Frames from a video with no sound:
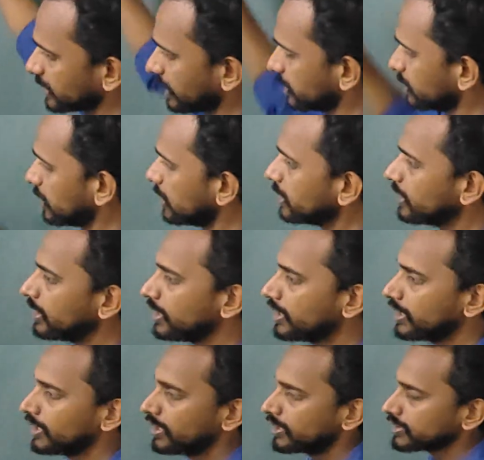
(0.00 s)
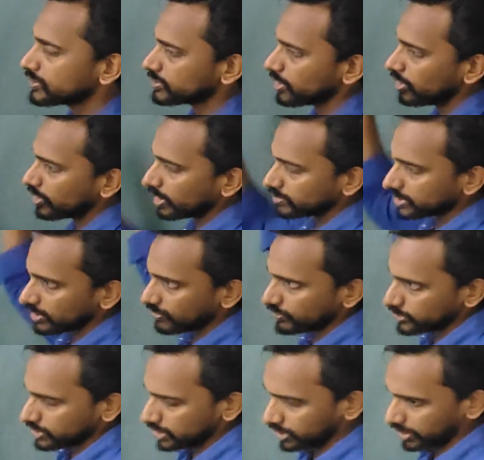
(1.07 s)
second law. So now comes the
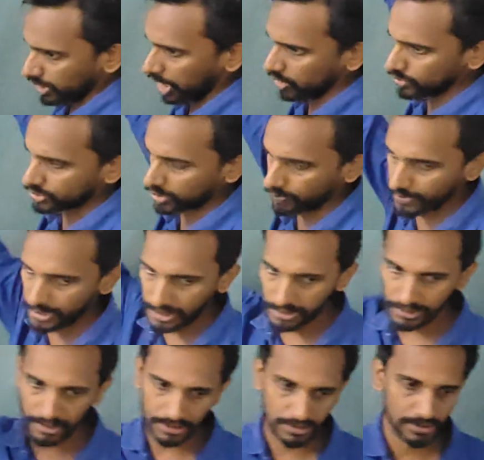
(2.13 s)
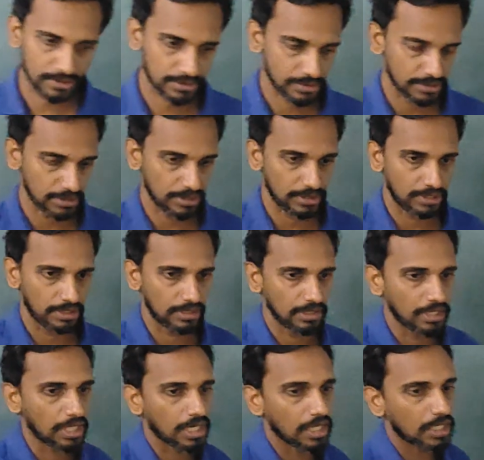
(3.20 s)
question how to apply this
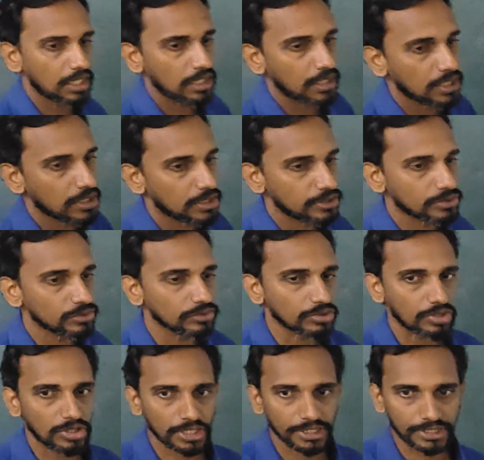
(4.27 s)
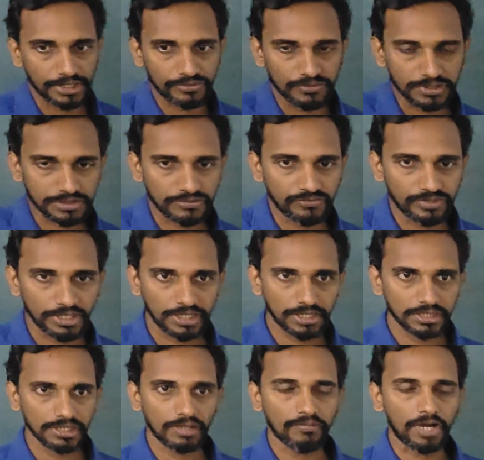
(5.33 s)
law to rocket equation,
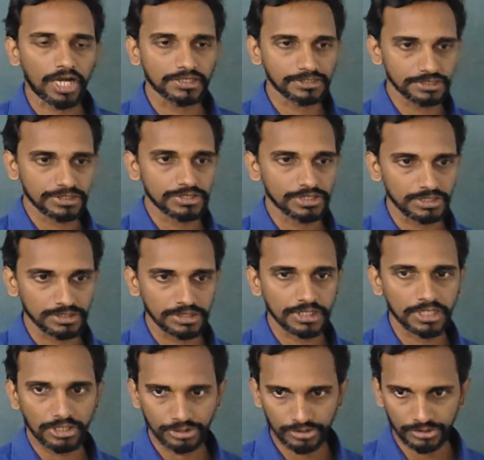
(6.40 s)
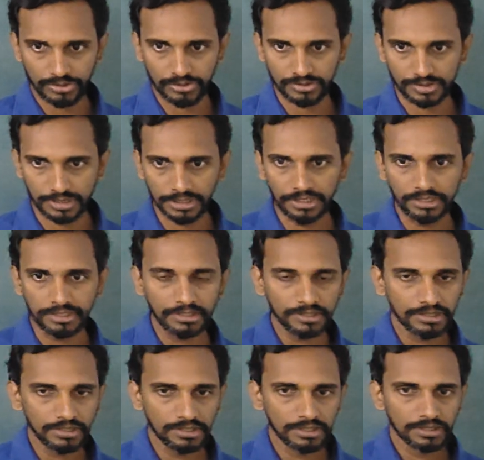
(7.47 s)
where the mass is changing continuously
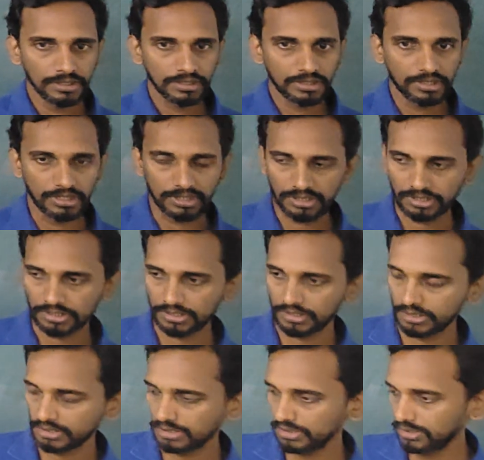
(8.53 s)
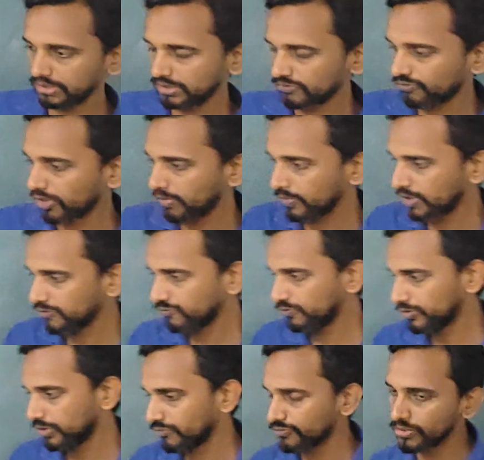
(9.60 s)
in the form
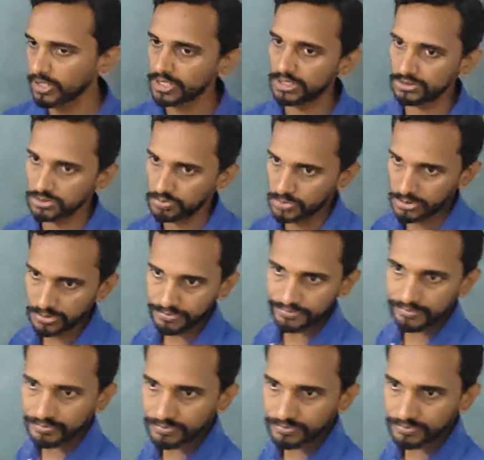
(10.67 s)
of fuel consumption.